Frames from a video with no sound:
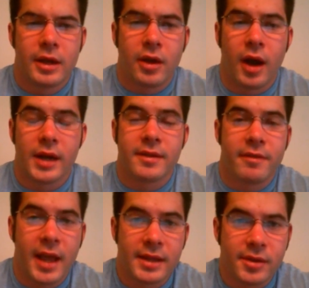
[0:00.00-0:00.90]
cause
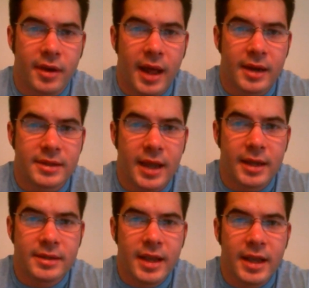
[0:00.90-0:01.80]
of deaths in the United
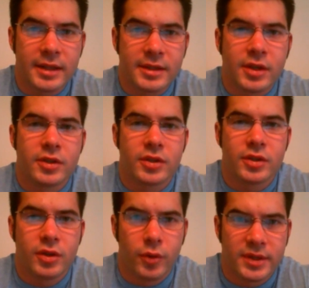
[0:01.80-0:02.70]
States, it's
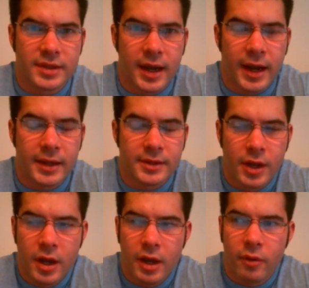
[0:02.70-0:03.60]
suicides.
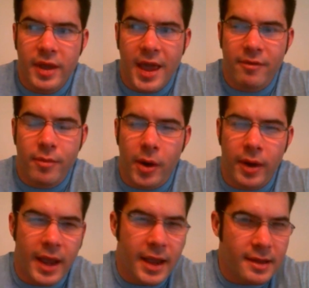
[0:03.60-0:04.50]
We have
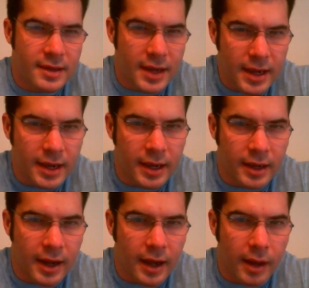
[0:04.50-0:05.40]
about
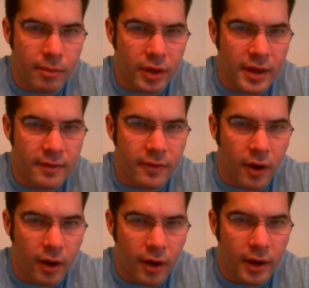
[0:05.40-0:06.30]
18, I believe,
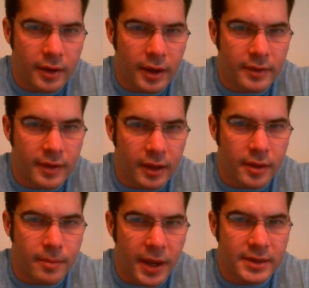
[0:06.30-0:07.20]
on a
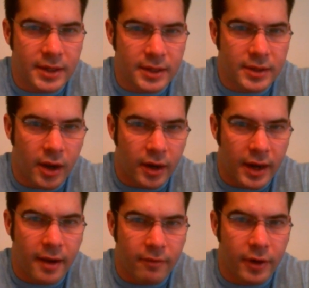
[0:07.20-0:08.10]
daily basis, on
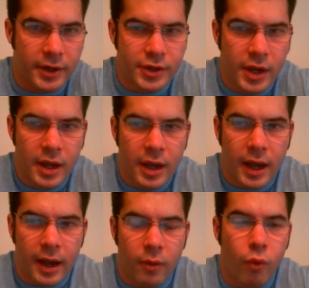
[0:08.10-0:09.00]
average,
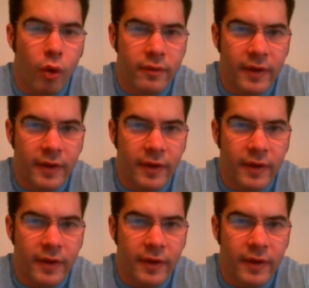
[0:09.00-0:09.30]
war